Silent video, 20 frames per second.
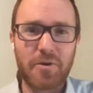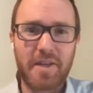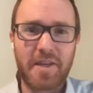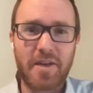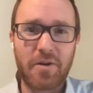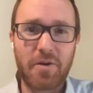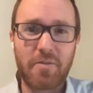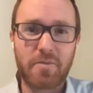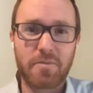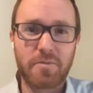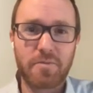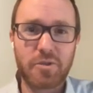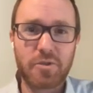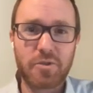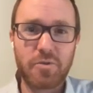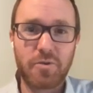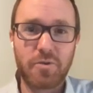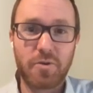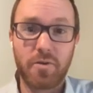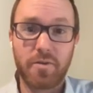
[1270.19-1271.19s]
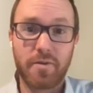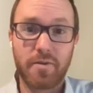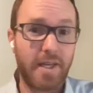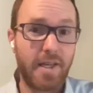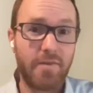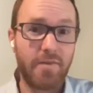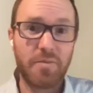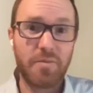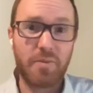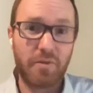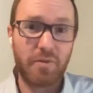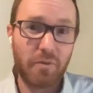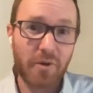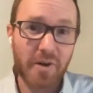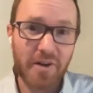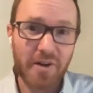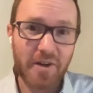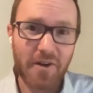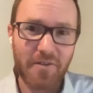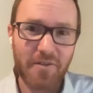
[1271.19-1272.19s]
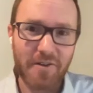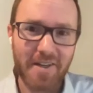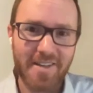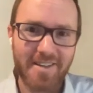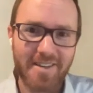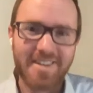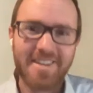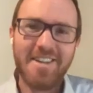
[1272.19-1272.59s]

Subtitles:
kid home from school even before COVID,